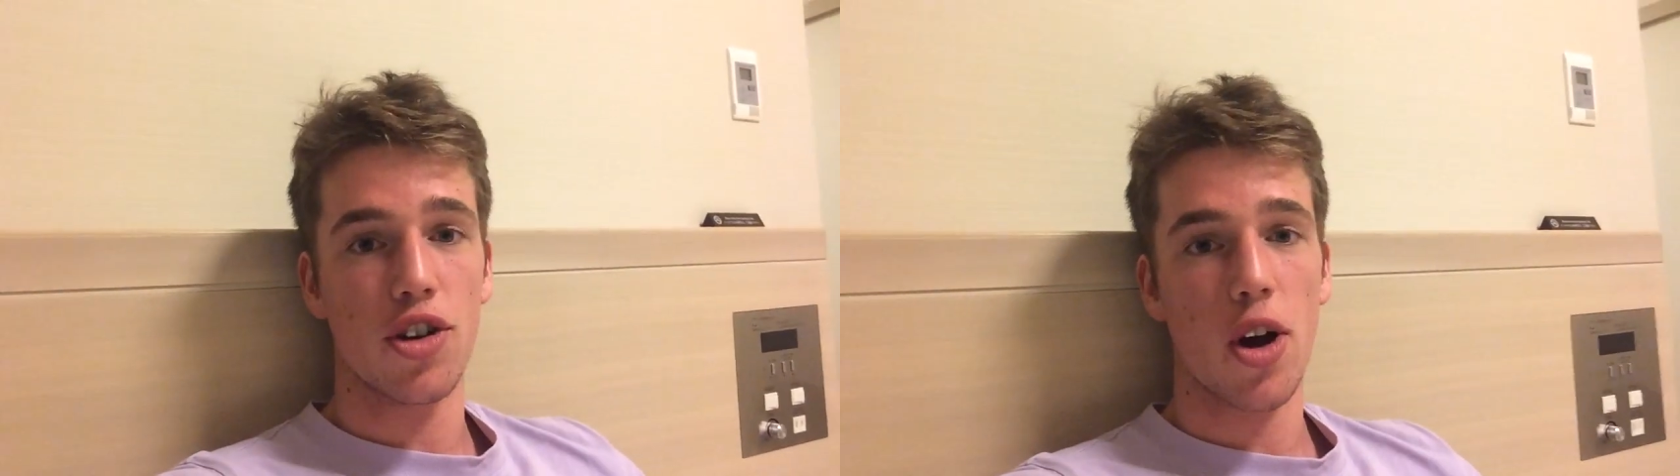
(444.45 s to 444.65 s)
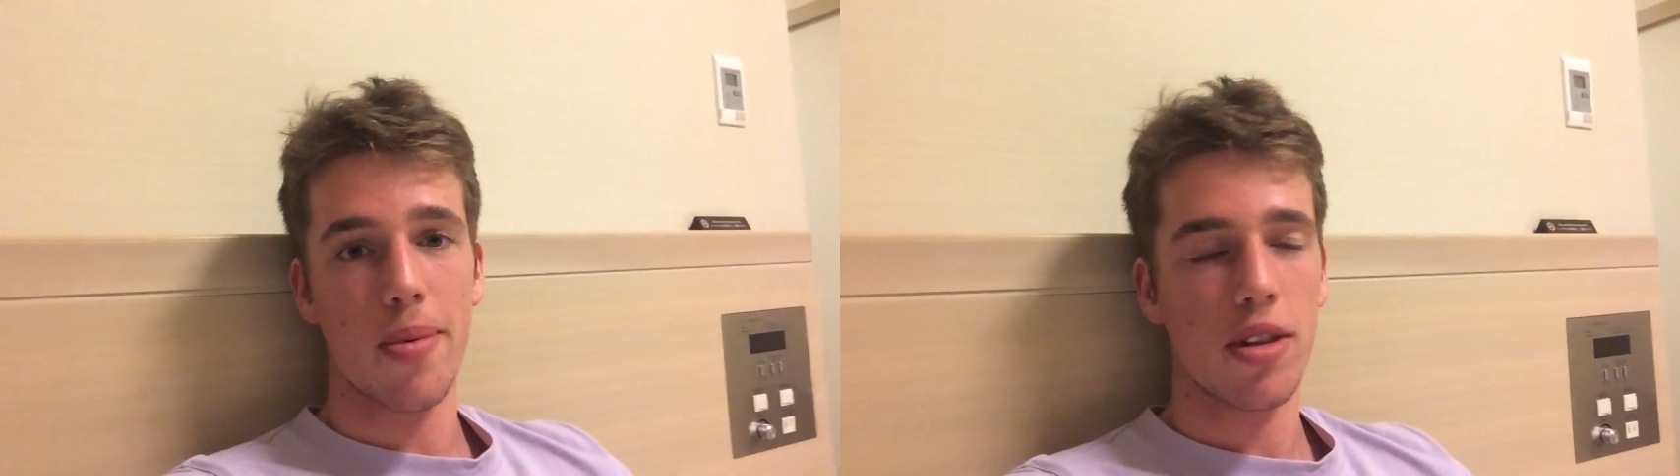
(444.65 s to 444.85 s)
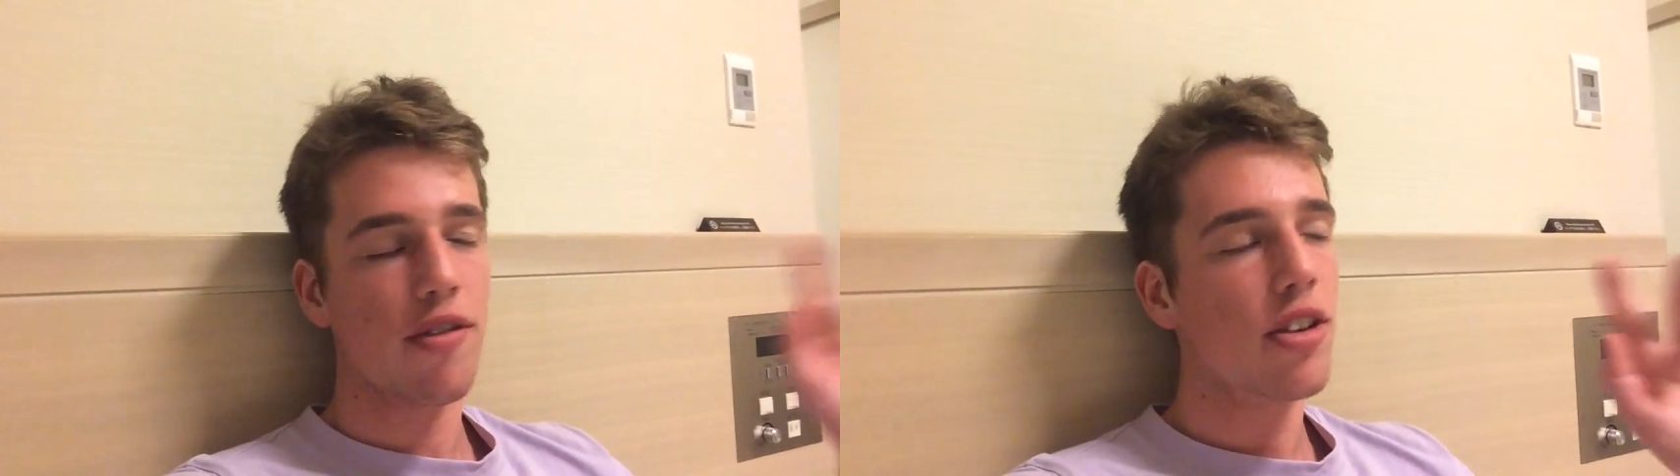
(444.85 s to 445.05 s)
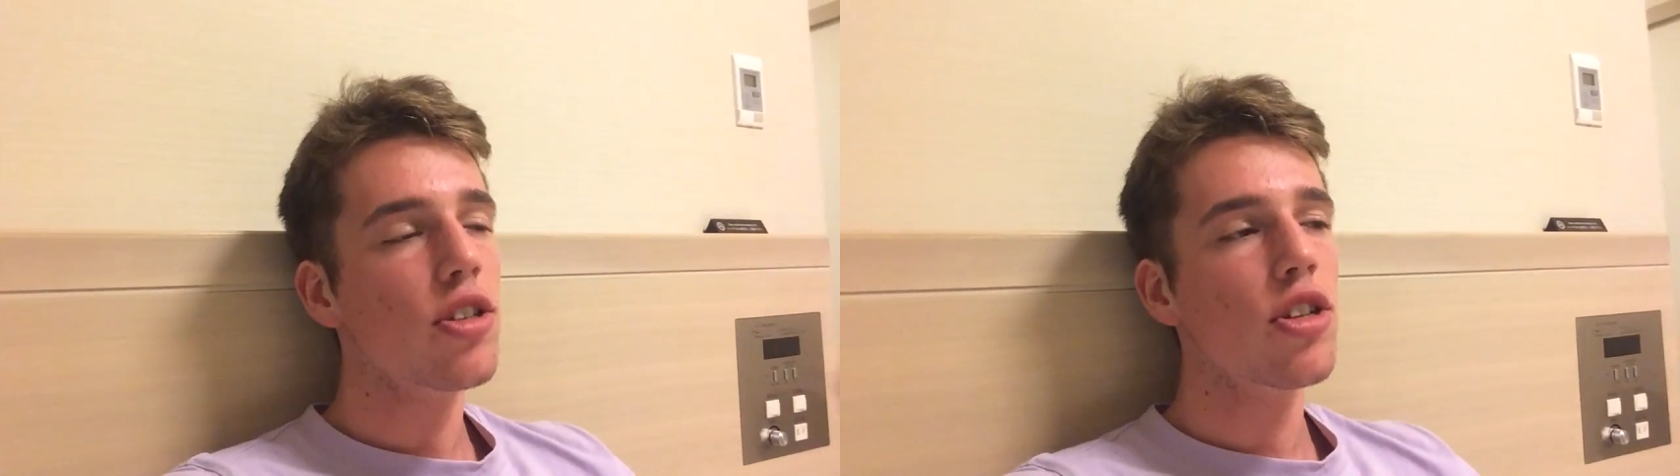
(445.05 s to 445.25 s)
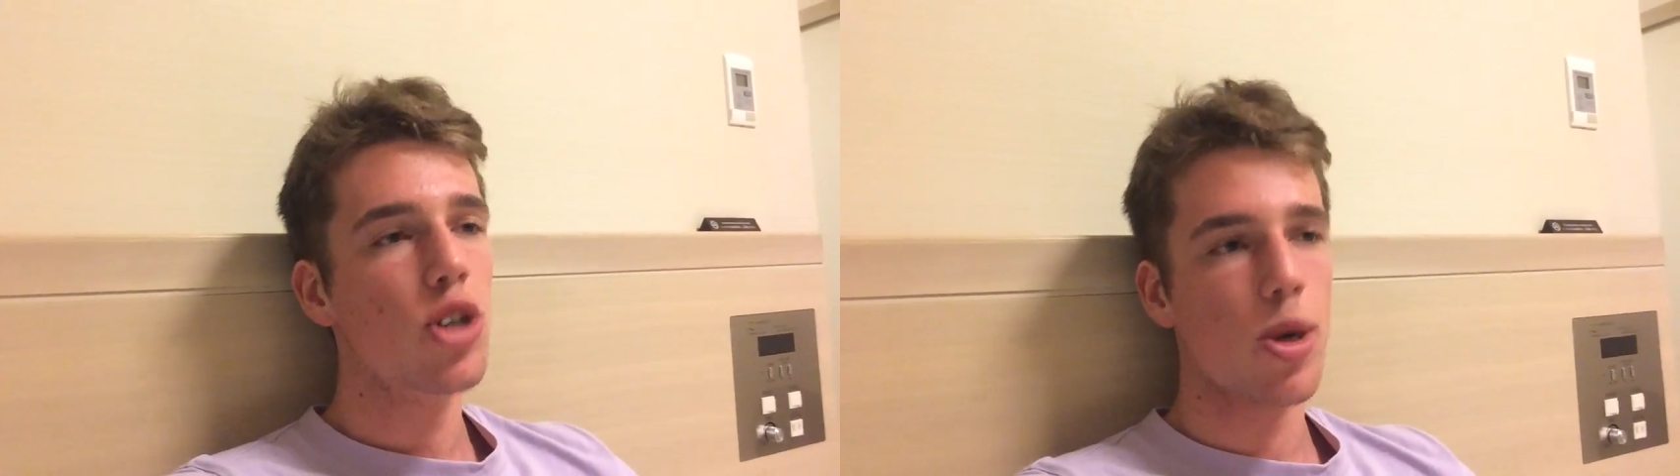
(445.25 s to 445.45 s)

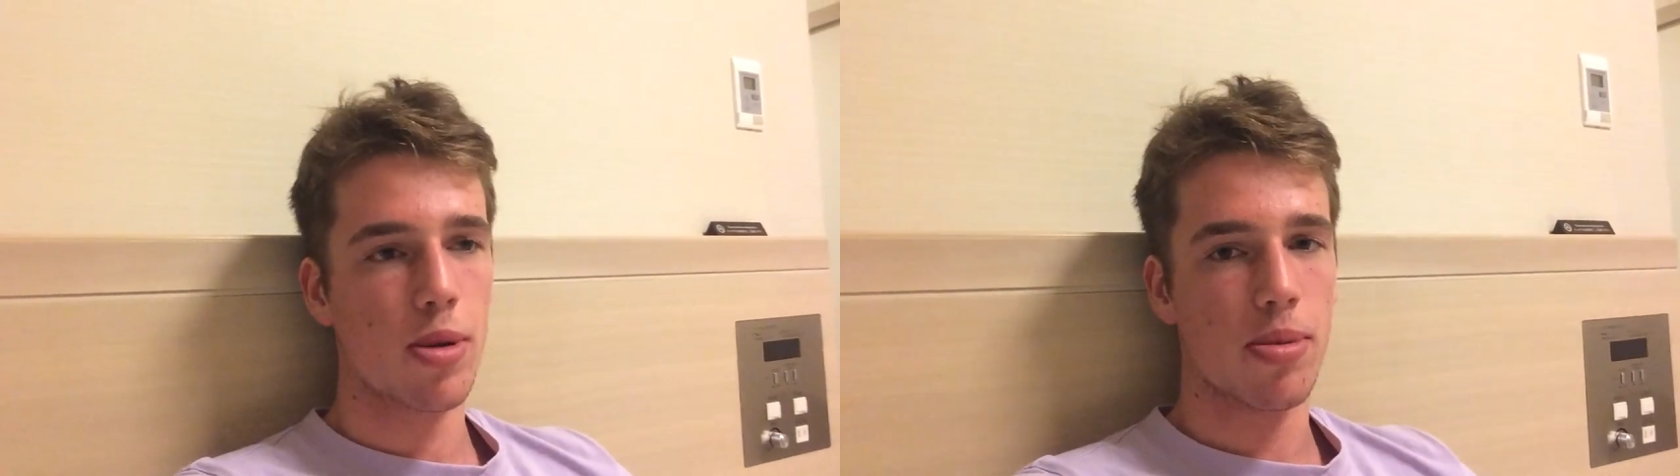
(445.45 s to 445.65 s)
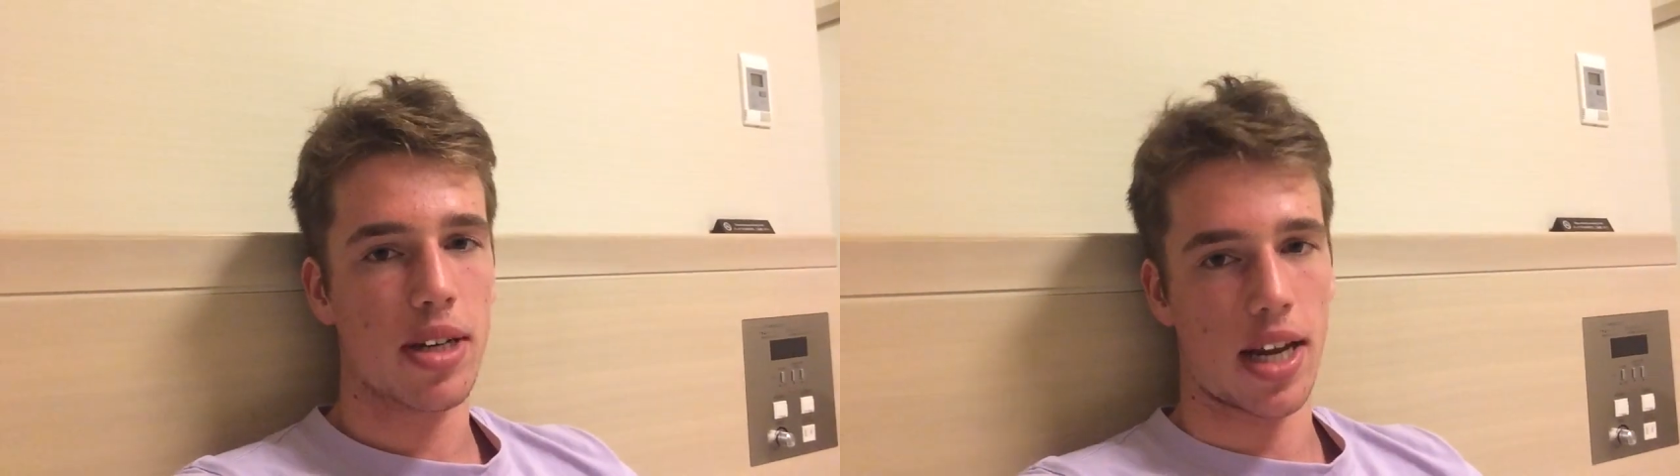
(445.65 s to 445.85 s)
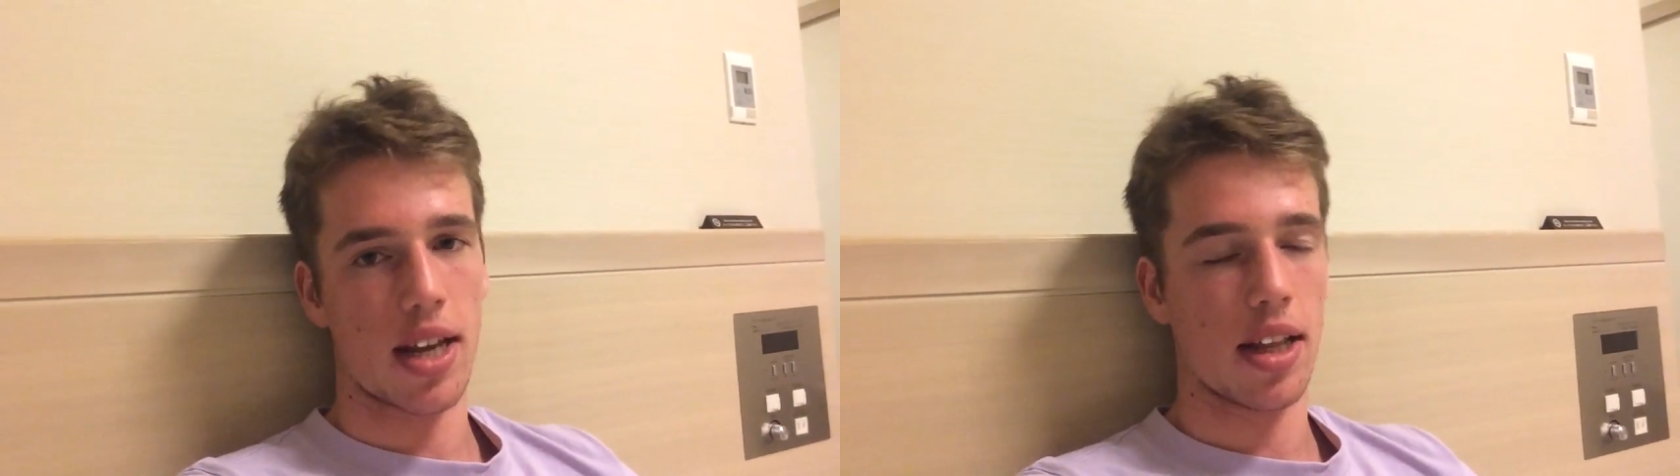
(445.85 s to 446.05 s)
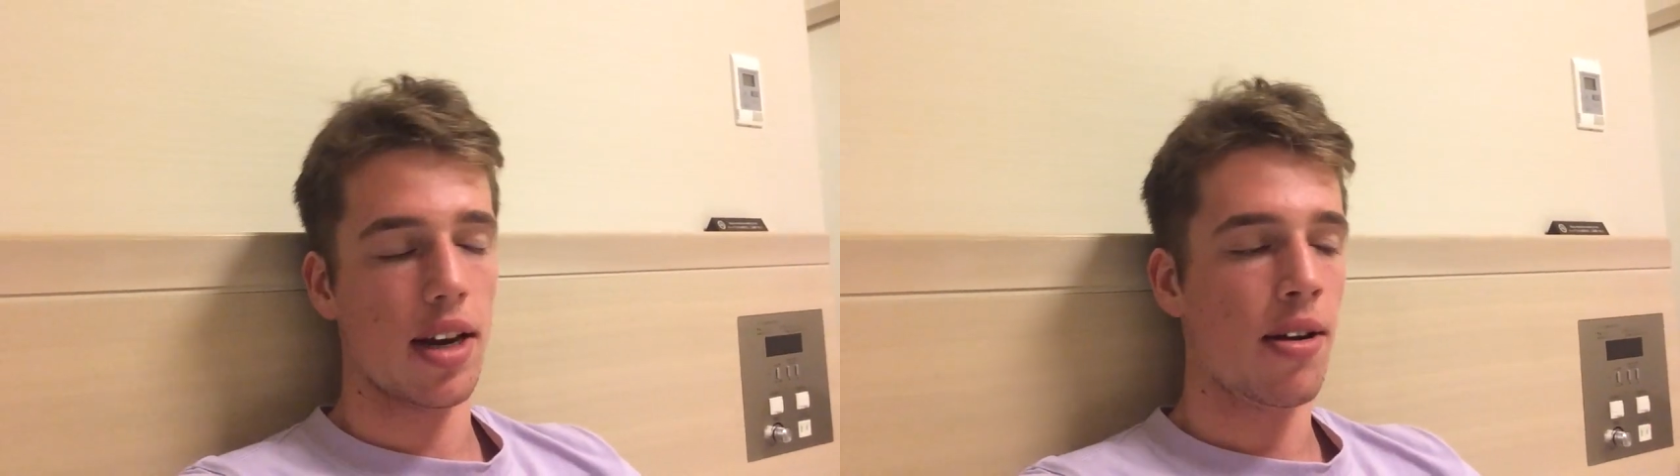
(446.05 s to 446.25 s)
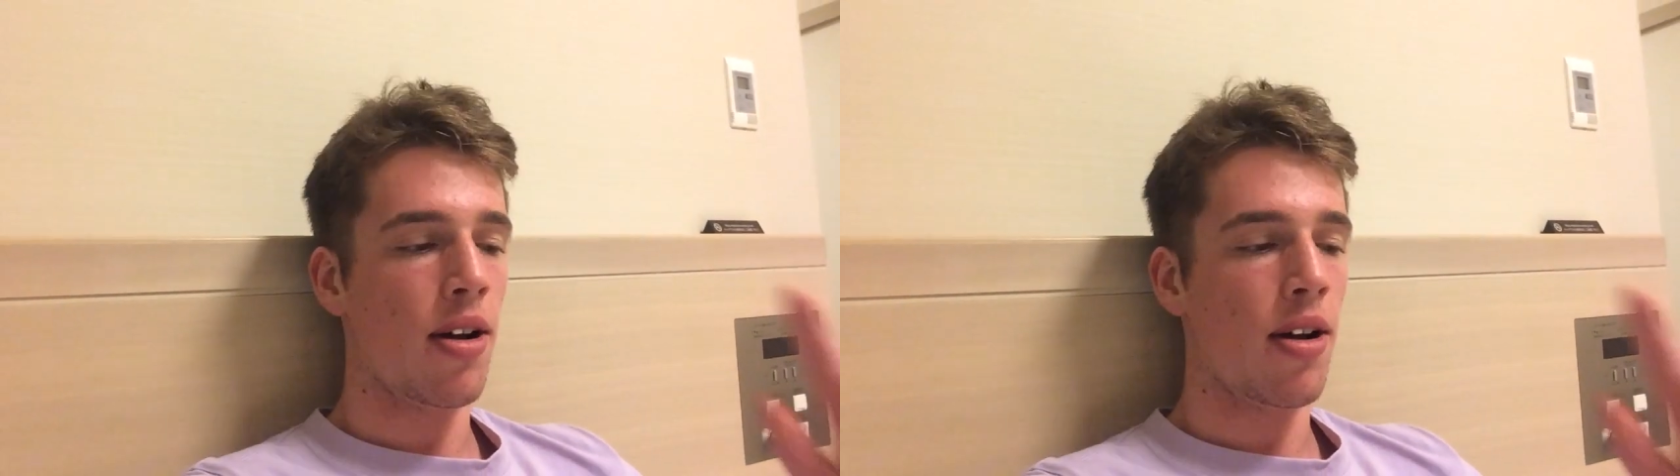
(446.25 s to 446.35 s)
the Germans particularly,